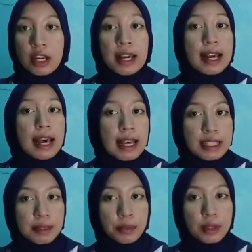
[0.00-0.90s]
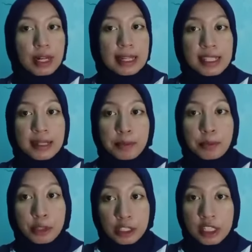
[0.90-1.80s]
As per
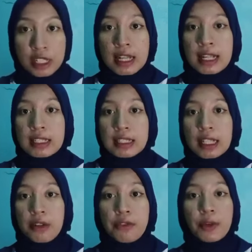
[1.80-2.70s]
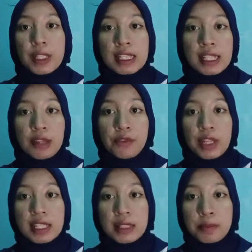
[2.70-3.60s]
expert, the average life
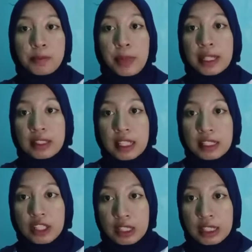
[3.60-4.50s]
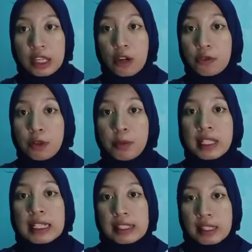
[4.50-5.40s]
expectancy of women
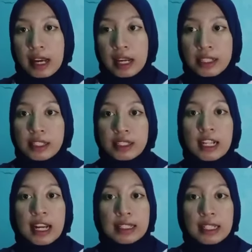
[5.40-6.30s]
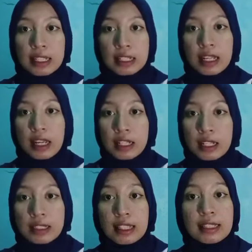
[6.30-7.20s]
is higher than
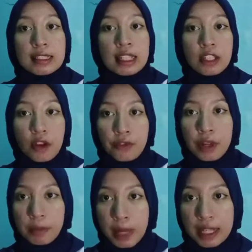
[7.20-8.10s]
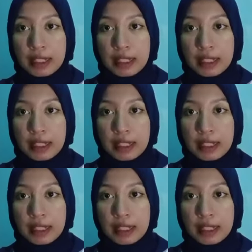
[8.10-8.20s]
that of a man.